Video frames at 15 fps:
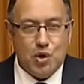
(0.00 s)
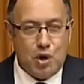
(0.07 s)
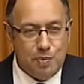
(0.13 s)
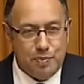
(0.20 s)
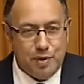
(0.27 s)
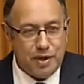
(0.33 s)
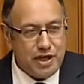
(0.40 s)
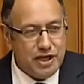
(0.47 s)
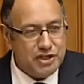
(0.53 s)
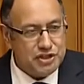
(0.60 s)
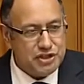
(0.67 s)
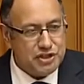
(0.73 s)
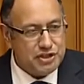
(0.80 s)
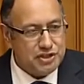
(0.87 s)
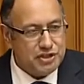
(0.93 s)

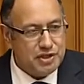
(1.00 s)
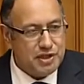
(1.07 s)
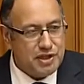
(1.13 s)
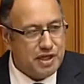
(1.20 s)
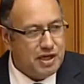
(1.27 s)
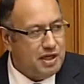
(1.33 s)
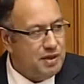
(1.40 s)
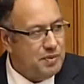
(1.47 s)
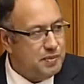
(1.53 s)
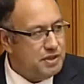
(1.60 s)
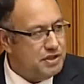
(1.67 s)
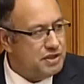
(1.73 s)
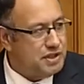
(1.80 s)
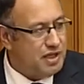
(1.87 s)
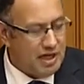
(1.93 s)
obligations, uh,
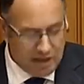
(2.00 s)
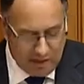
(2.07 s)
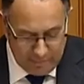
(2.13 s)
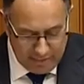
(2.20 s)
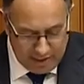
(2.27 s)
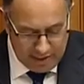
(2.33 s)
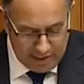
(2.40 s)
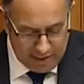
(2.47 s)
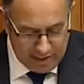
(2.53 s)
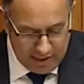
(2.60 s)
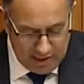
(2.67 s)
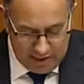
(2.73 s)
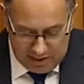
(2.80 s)
which are many.